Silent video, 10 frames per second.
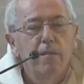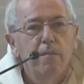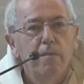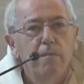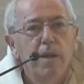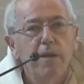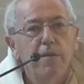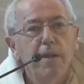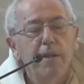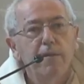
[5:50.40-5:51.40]
Many
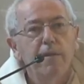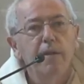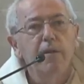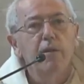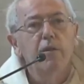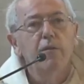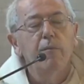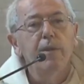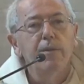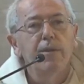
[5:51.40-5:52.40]
things then could have
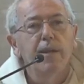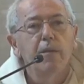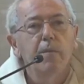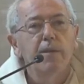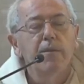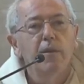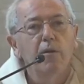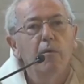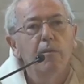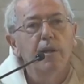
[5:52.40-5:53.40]
been said about St.
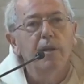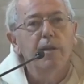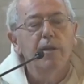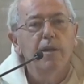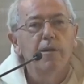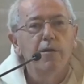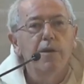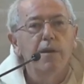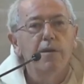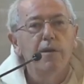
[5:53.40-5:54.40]
Dominic, and no
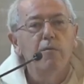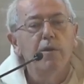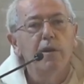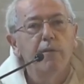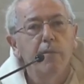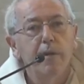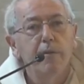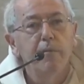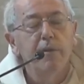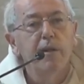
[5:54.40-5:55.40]
doubt he would have about
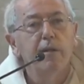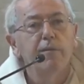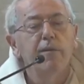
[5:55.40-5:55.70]
himself.